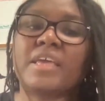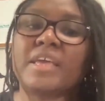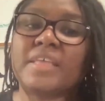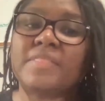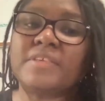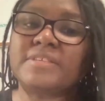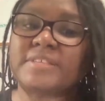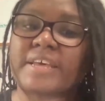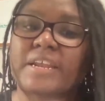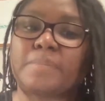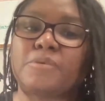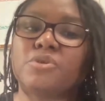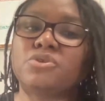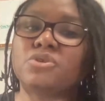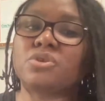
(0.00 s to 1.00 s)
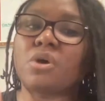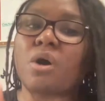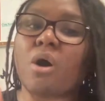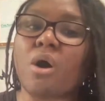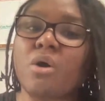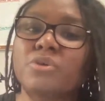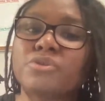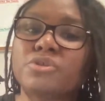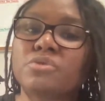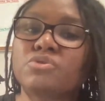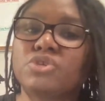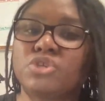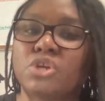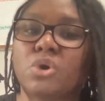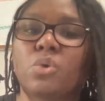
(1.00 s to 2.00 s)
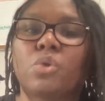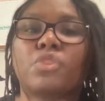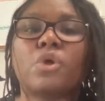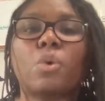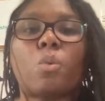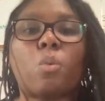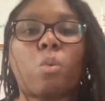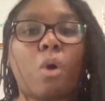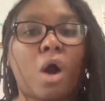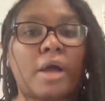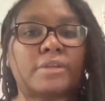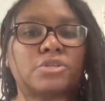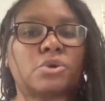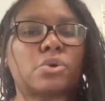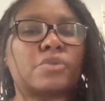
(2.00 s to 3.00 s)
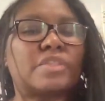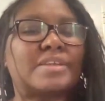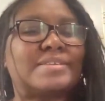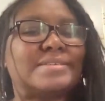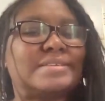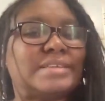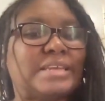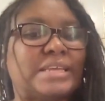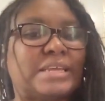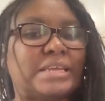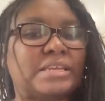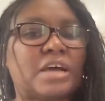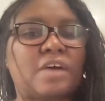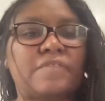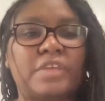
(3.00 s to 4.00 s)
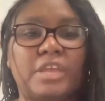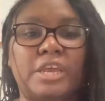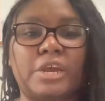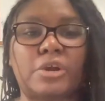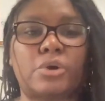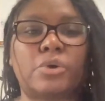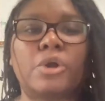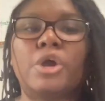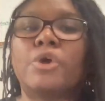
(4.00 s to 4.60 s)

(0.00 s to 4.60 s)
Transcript: In the setup, you should also show the want or the need of the hero.